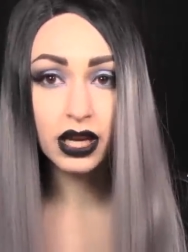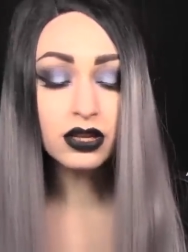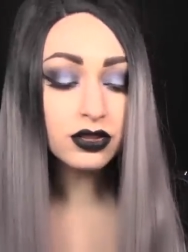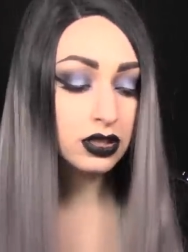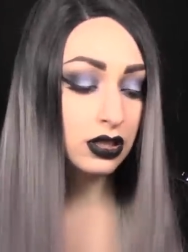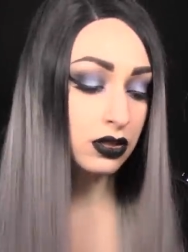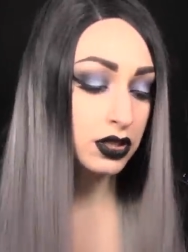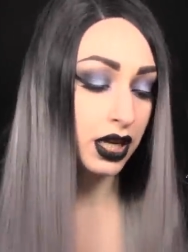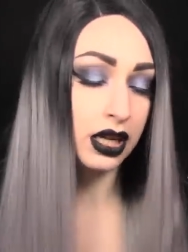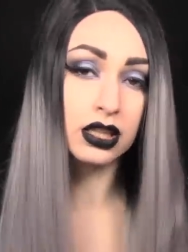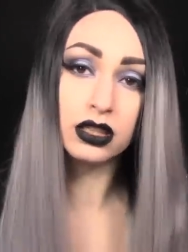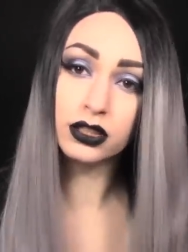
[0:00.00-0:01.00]
I used to use
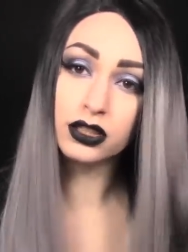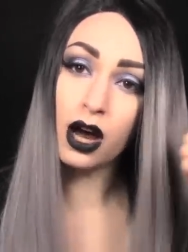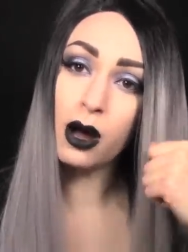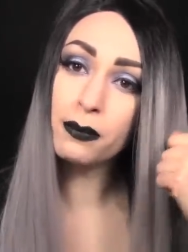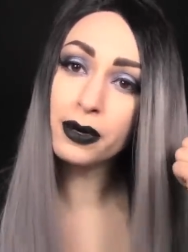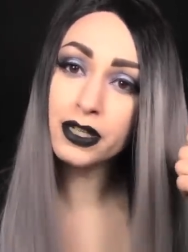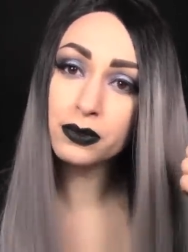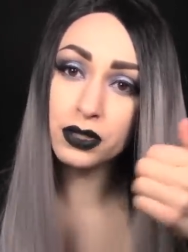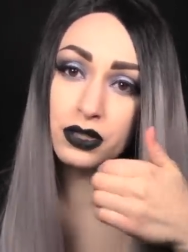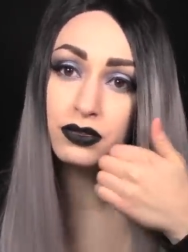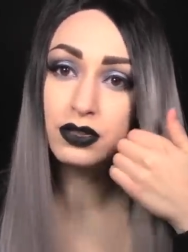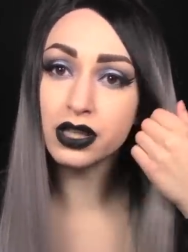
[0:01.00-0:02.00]
like a little doll brush,
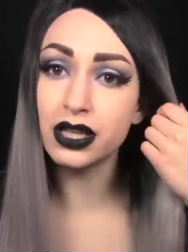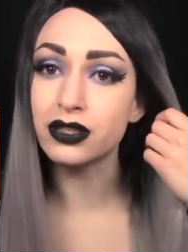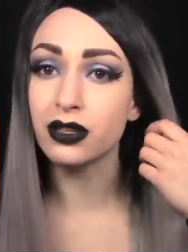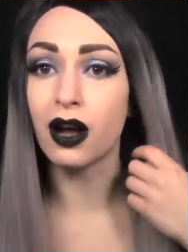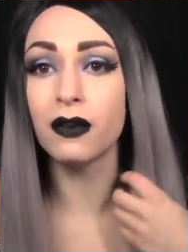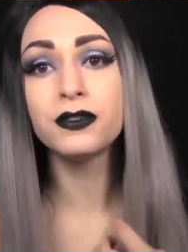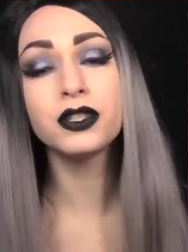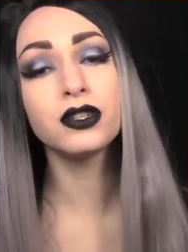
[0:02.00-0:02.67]
which is really soft